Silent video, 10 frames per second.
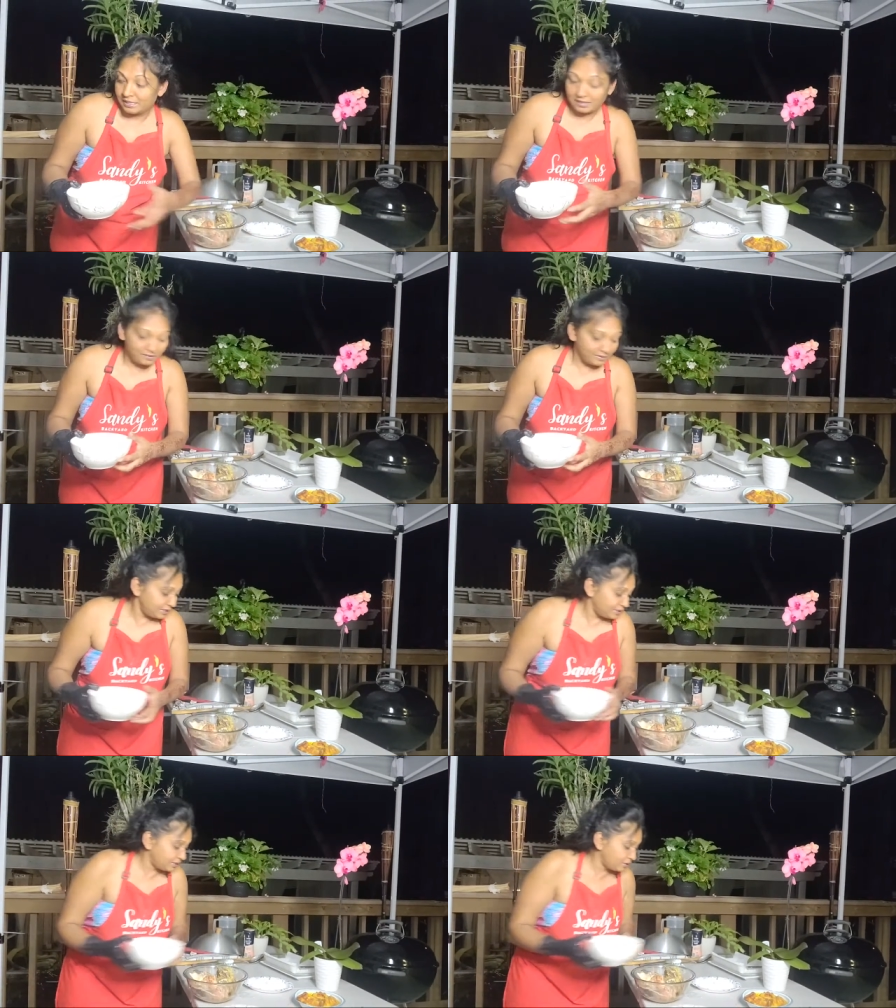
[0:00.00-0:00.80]
all right
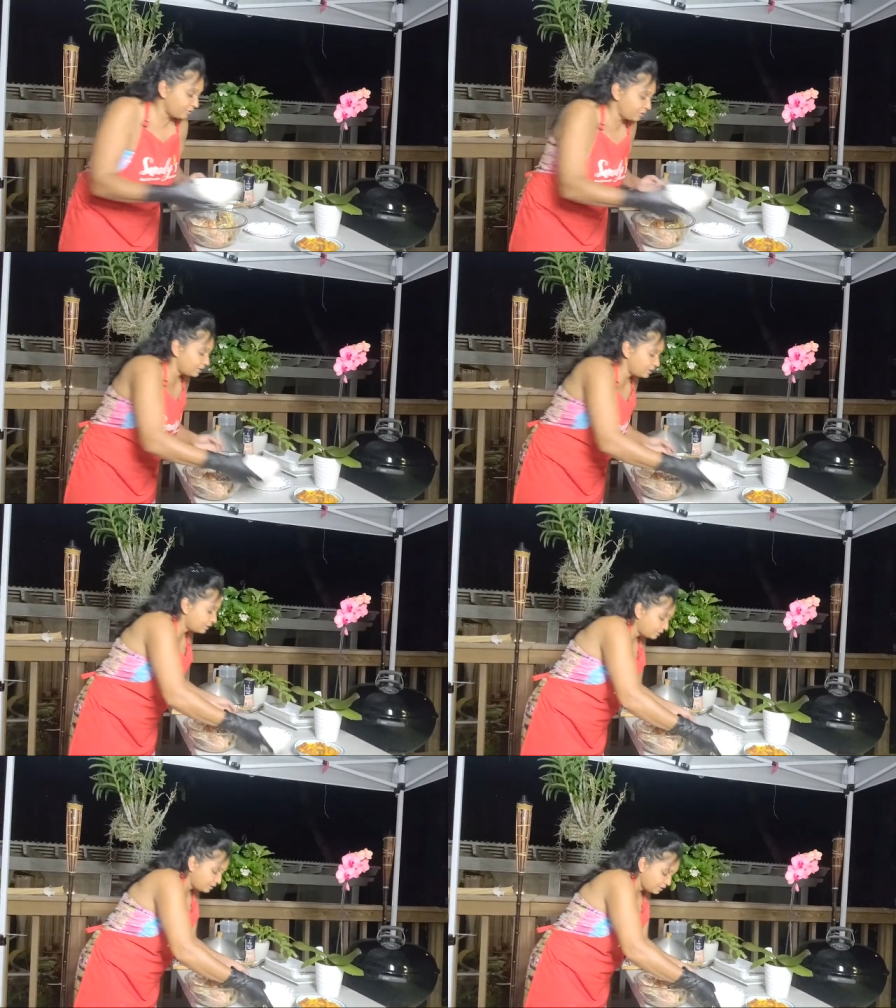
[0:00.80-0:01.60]
so
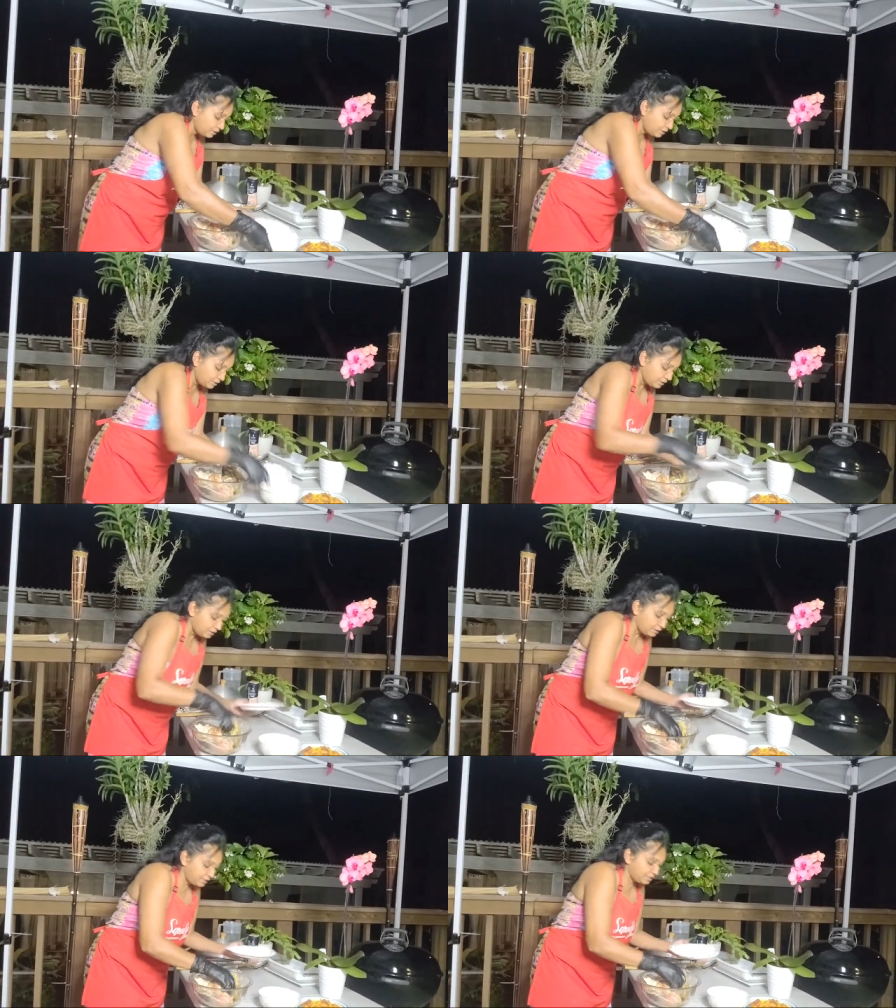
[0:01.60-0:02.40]

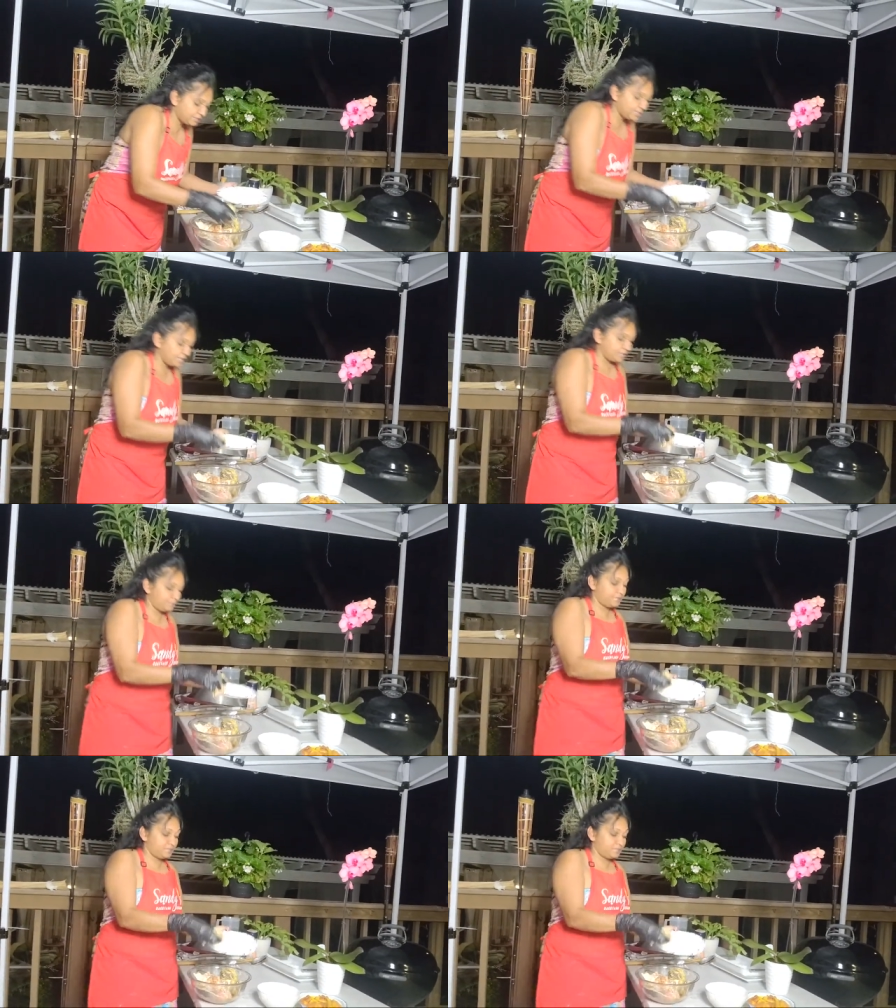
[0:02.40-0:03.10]
let's um